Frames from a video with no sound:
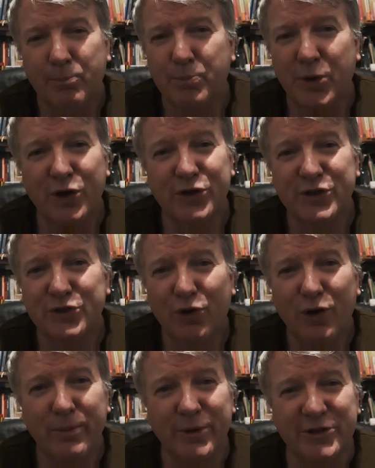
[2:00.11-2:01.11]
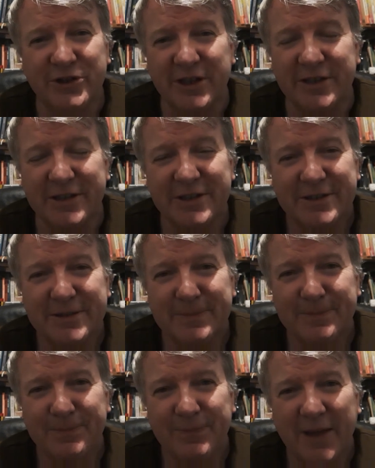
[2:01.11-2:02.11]
Because it's all about Jesus.
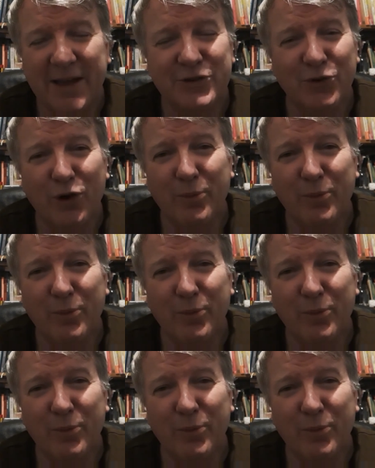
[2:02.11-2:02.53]
It's all